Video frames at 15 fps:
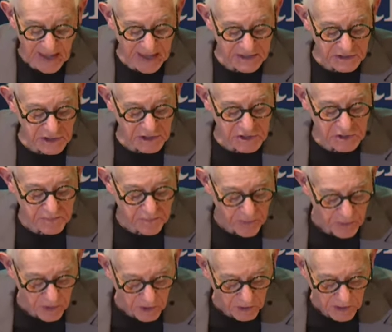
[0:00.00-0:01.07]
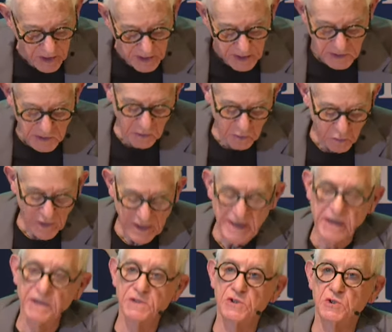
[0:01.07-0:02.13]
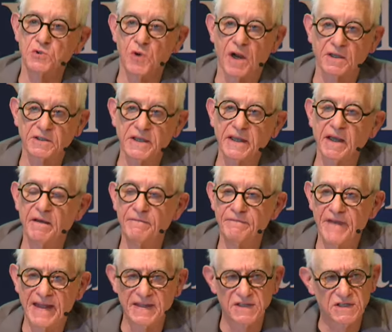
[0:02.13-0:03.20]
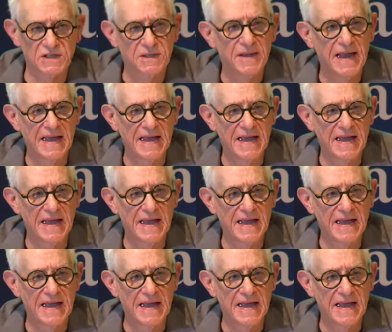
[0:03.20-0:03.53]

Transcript: as a spur to reconstructing events